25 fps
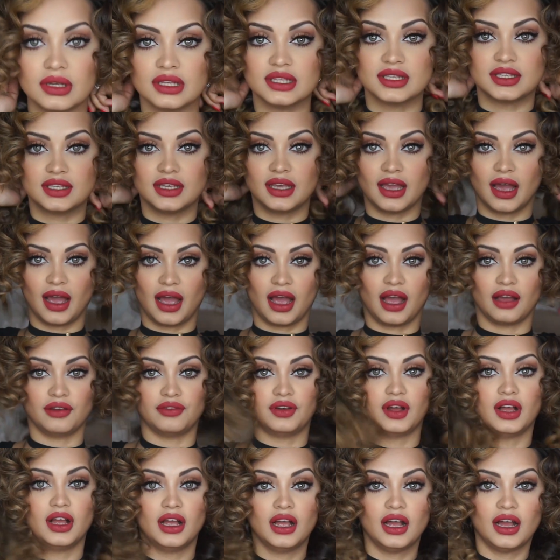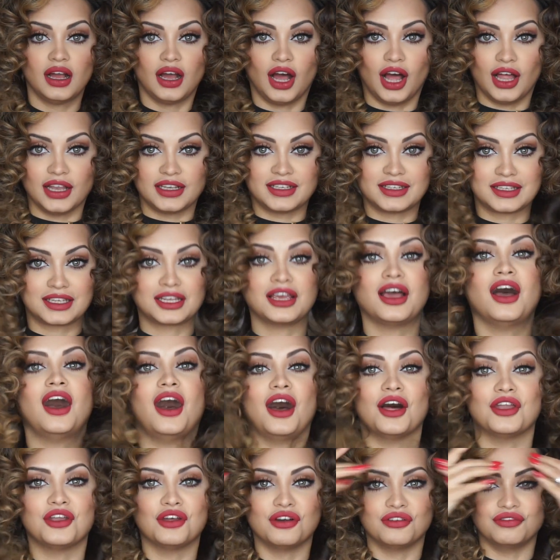can see I have a
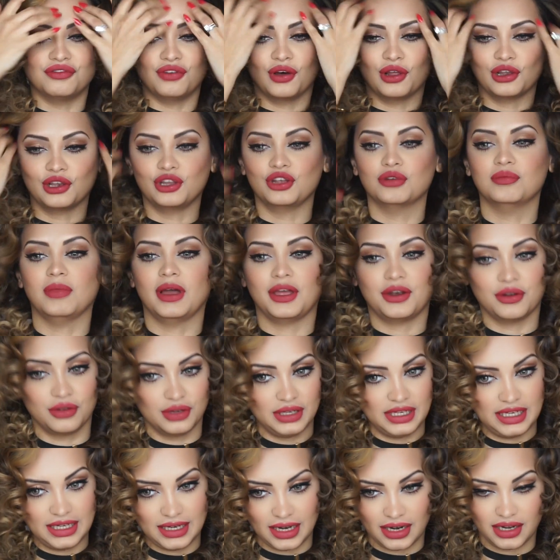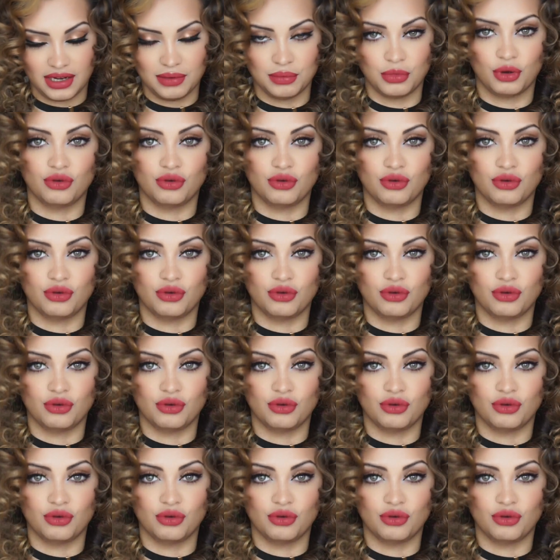ton of volume. I don't need any